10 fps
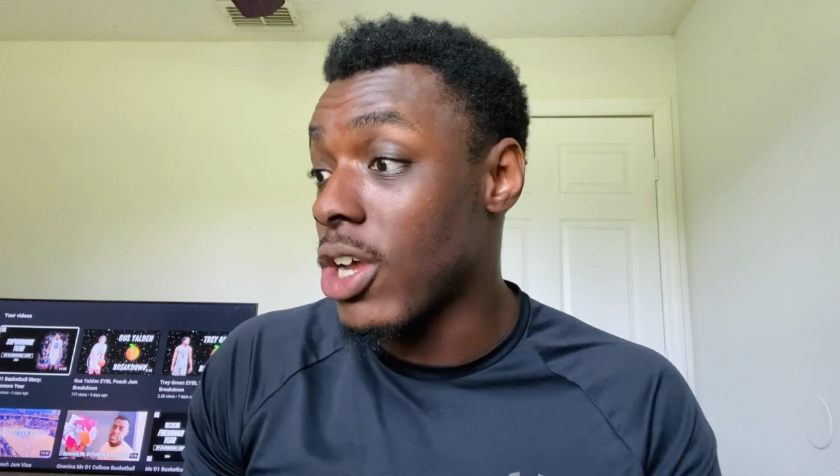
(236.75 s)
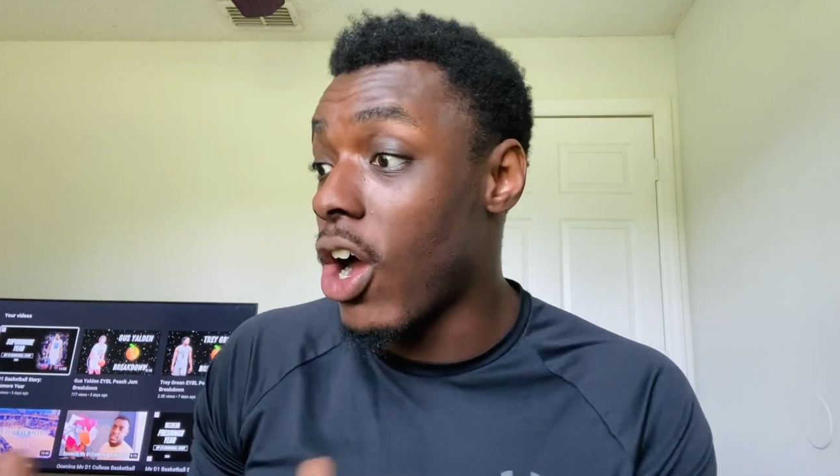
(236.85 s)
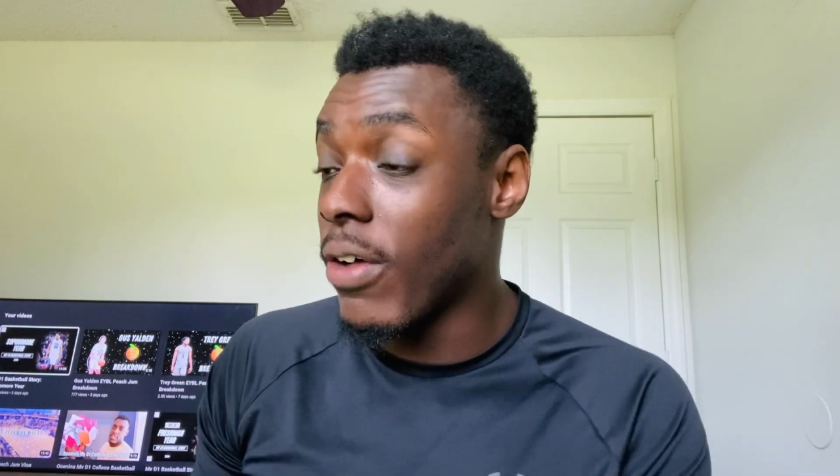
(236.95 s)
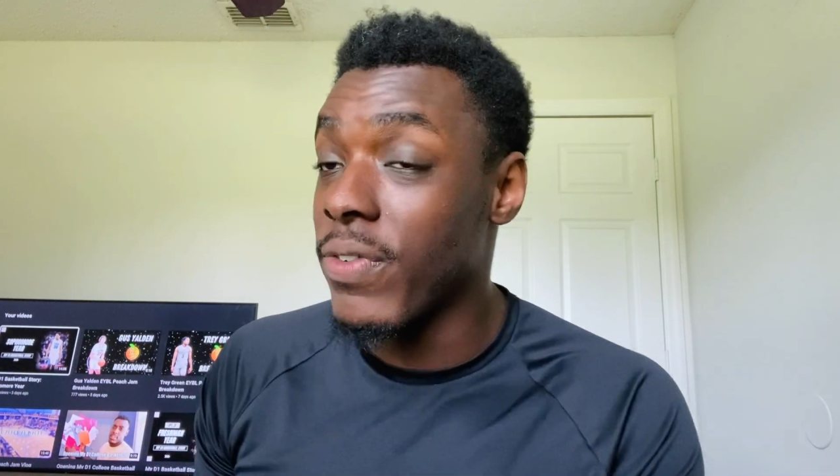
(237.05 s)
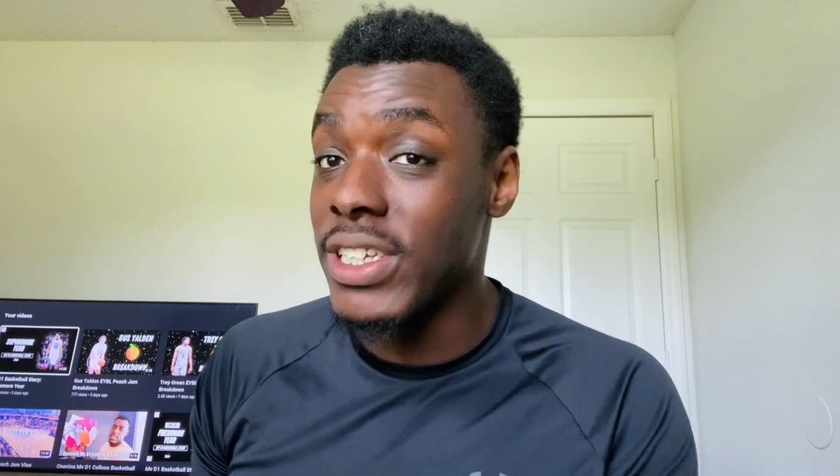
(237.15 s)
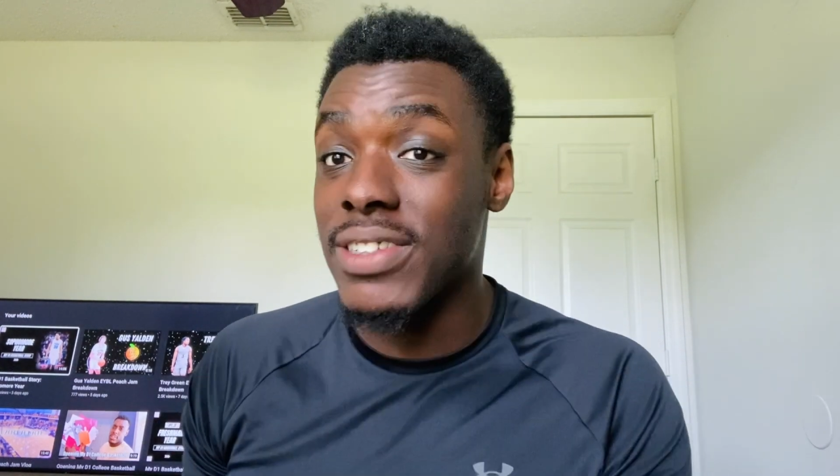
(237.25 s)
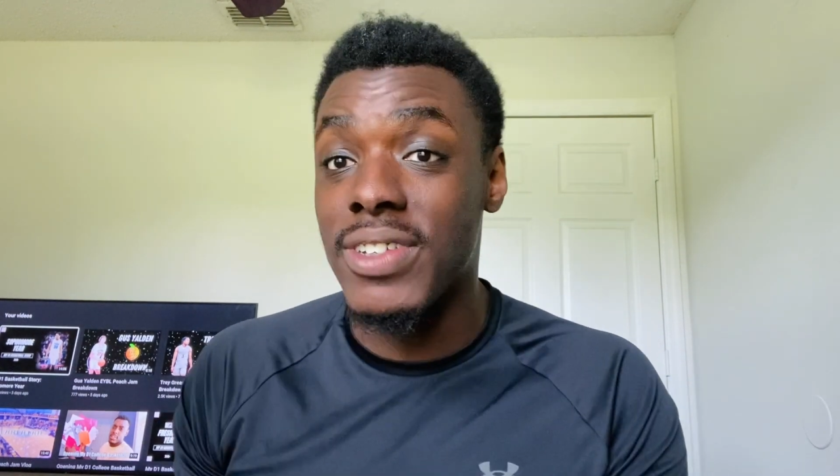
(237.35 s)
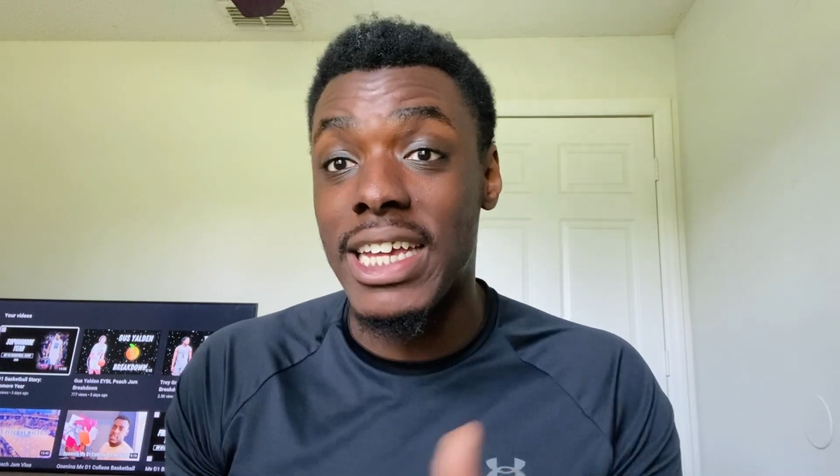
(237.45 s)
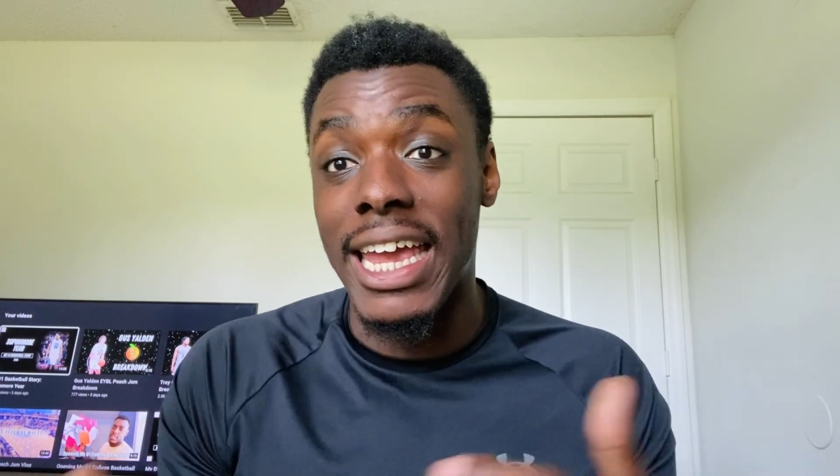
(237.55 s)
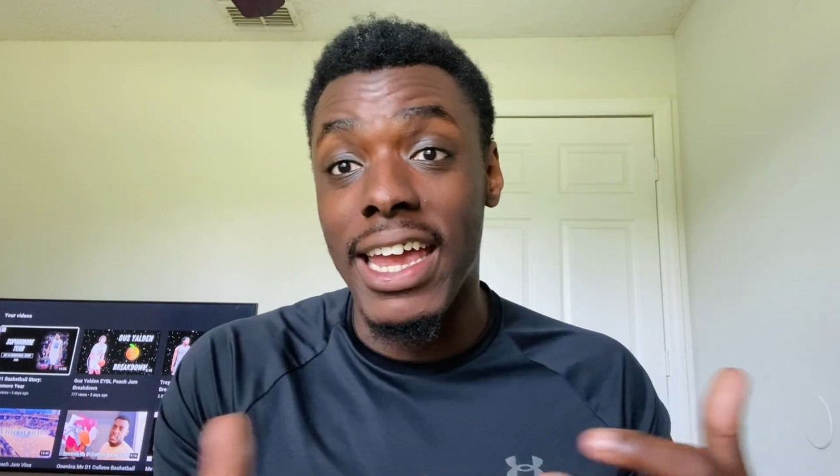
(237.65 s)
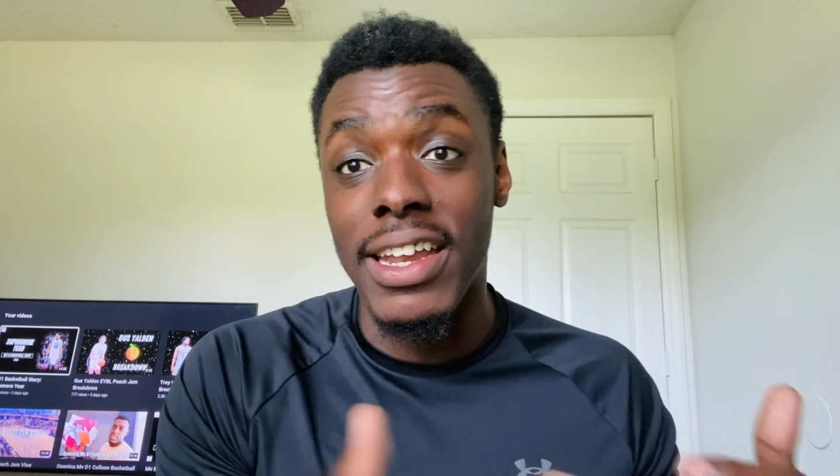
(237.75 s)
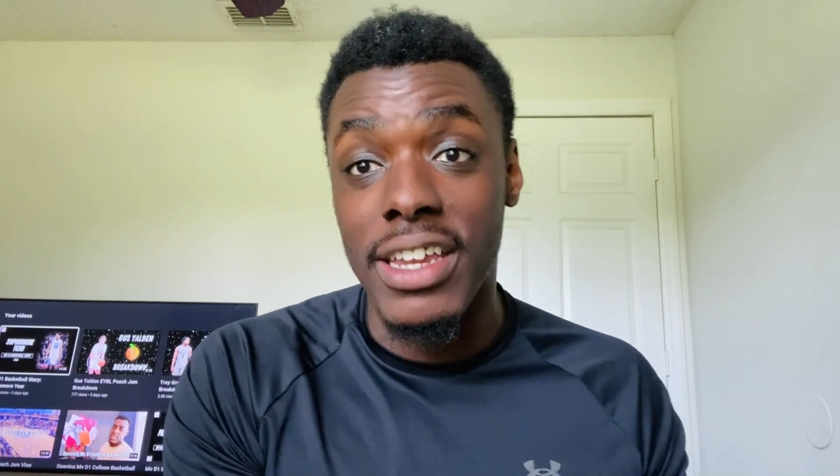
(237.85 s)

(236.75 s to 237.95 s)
offensively and